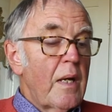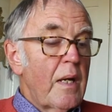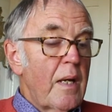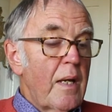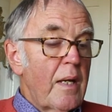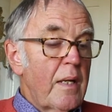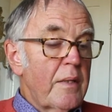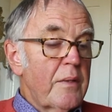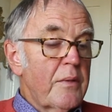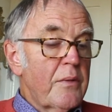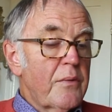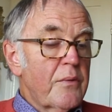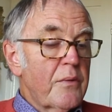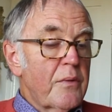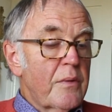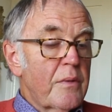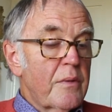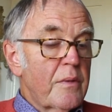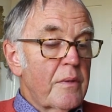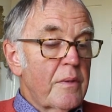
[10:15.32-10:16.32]
And
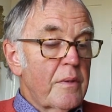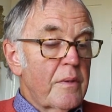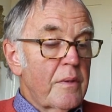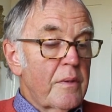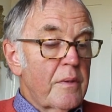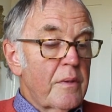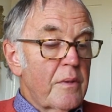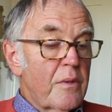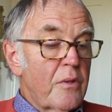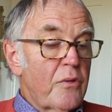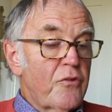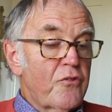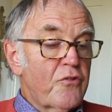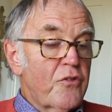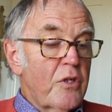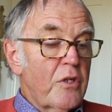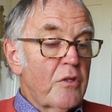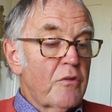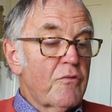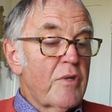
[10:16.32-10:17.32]

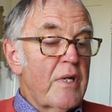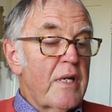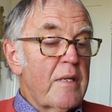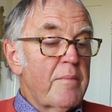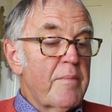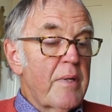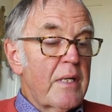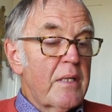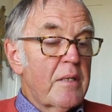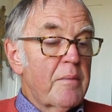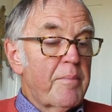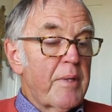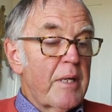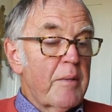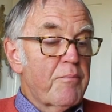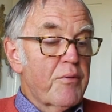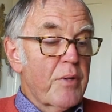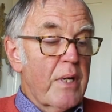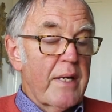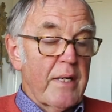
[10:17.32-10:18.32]
Husserl really made a
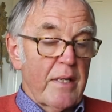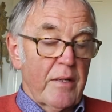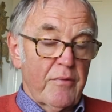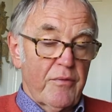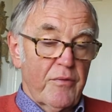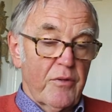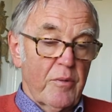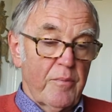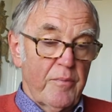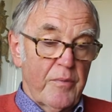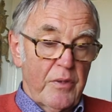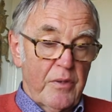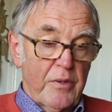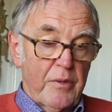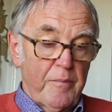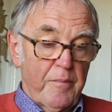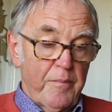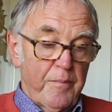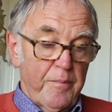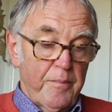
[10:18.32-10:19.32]
big break from
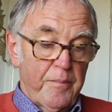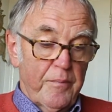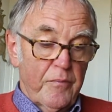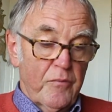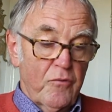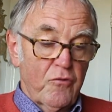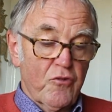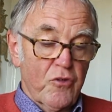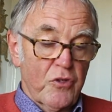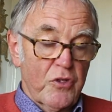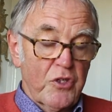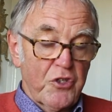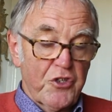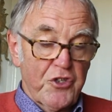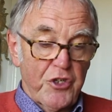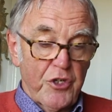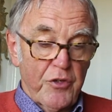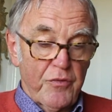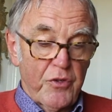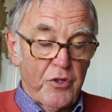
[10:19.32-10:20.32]
the
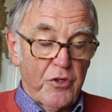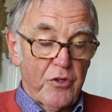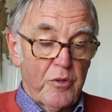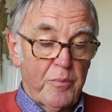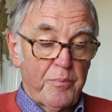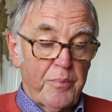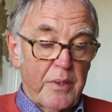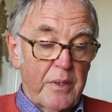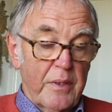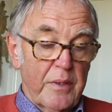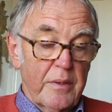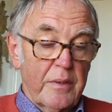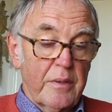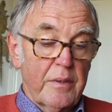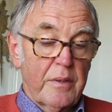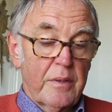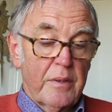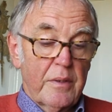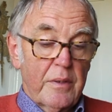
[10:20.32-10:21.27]
tradition of European